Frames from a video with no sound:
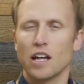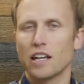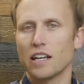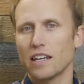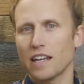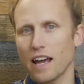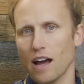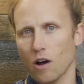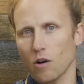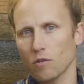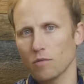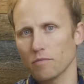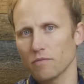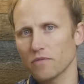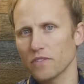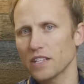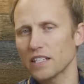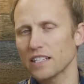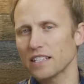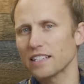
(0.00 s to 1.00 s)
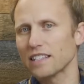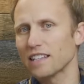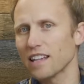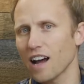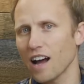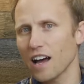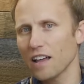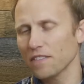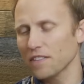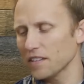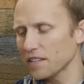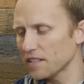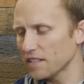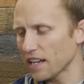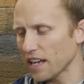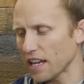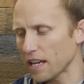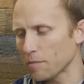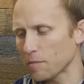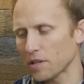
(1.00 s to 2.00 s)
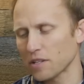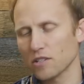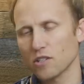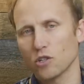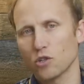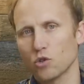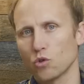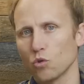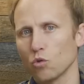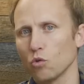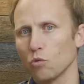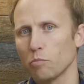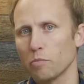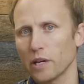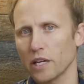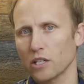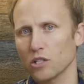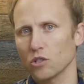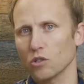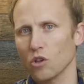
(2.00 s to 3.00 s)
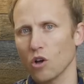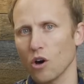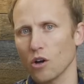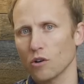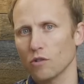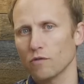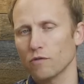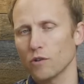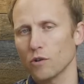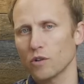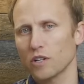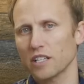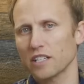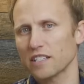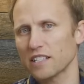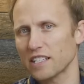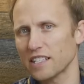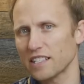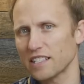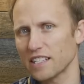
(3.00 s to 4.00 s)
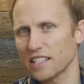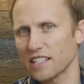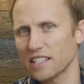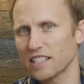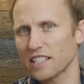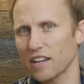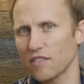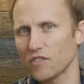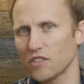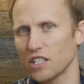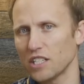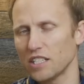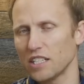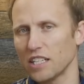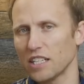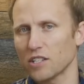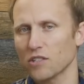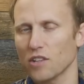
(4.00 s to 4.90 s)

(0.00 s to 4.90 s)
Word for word: Now, this is not the same as the dual pixel autofocus that is in the 70D.